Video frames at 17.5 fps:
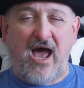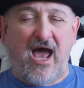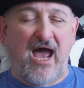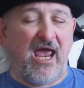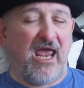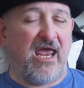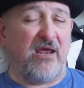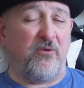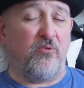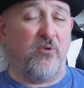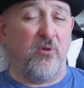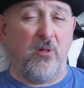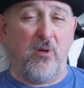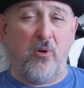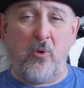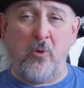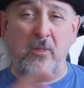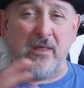I
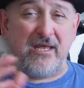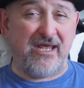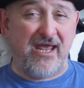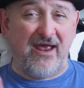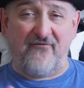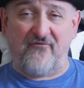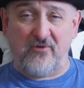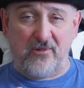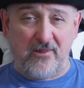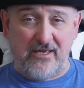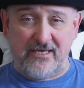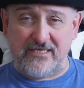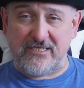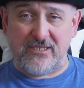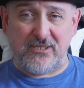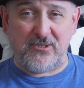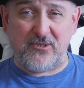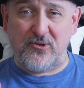will only ever listen